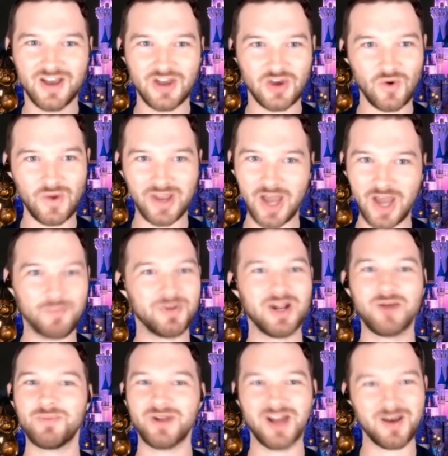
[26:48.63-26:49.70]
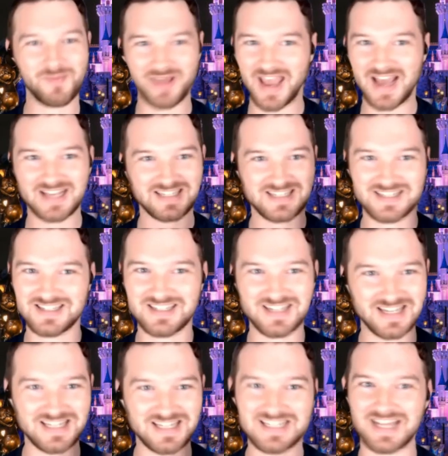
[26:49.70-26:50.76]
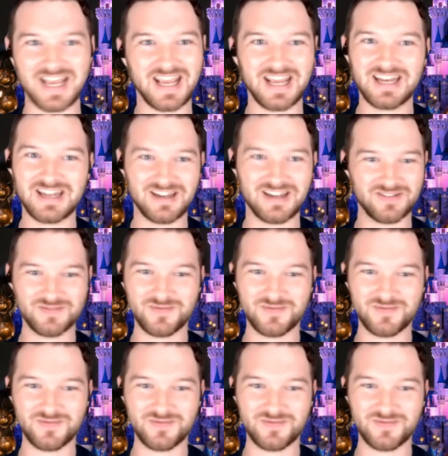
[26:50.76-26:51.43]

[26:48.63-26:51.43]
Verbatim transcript: going up and up and up. Gas is insane and yeah.